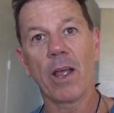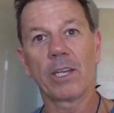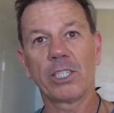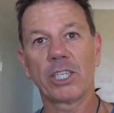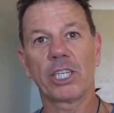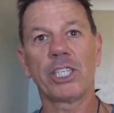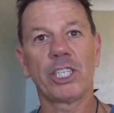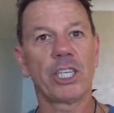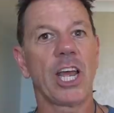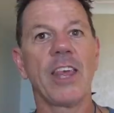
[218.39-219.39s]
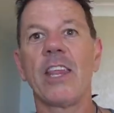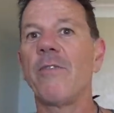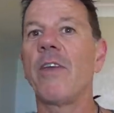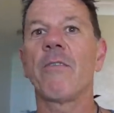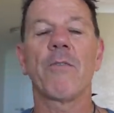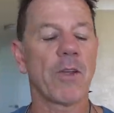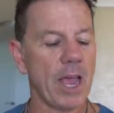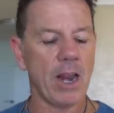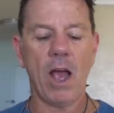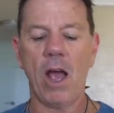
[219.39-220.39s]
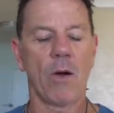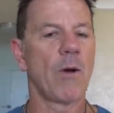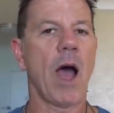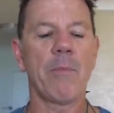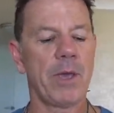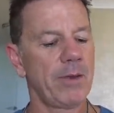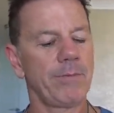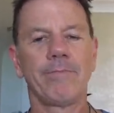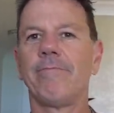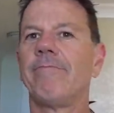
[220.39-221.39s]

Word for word: Oh, so you know. If you forget, oh, I'm in.